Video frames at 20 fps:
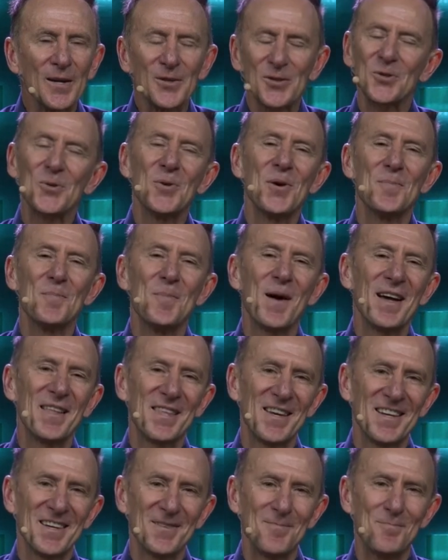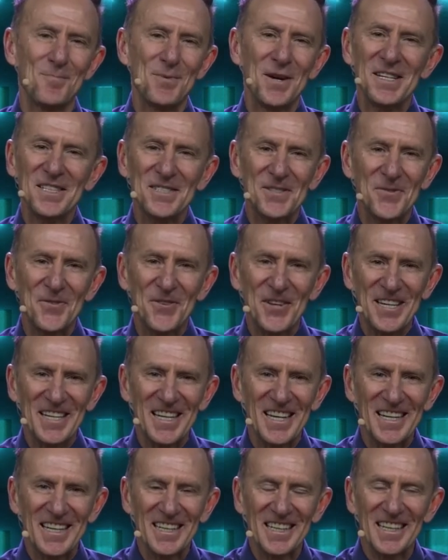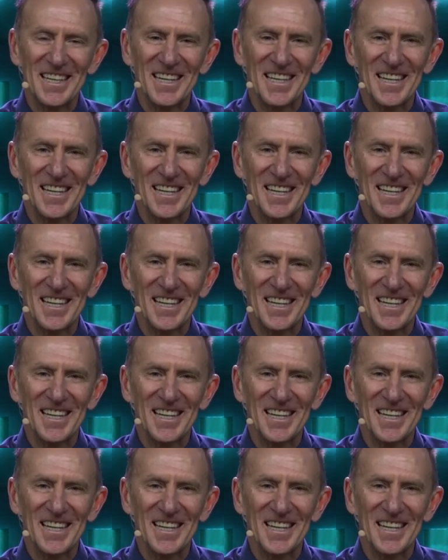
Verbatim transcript: So, a mother breastfeeding,